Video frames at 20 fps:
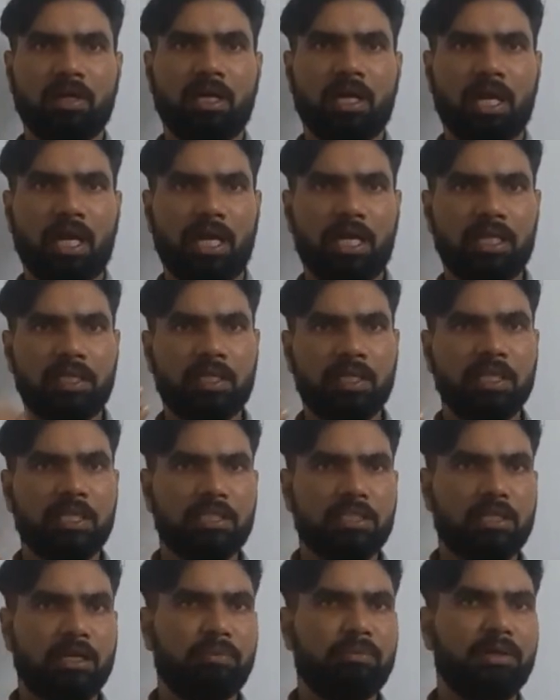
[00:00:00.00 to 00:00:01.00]
Anything is
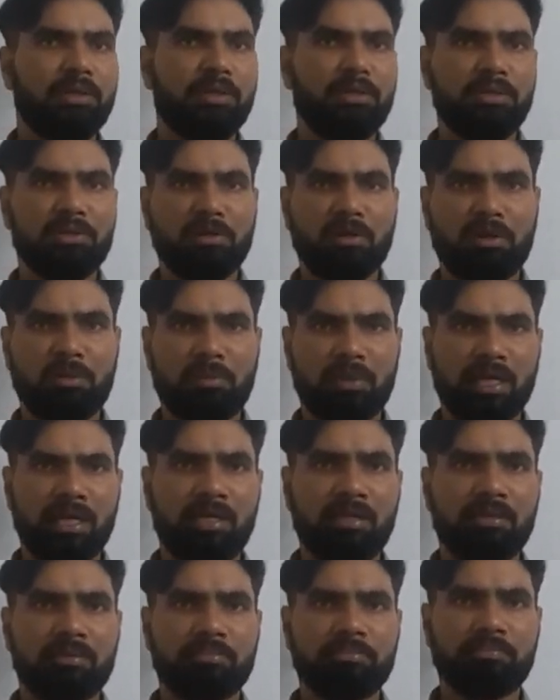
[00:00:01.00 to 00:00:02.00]
coming into your mind?